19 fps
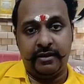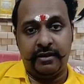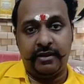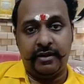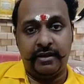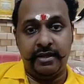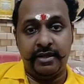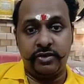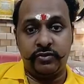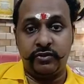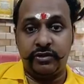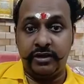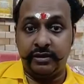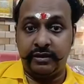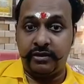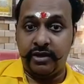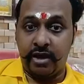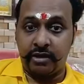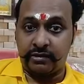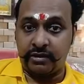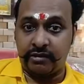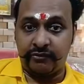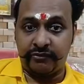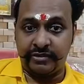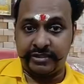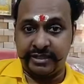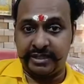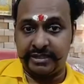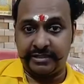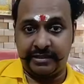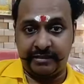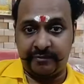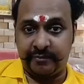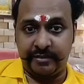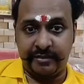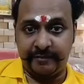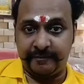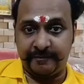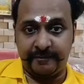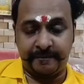And it is only the doctor of physical therapy.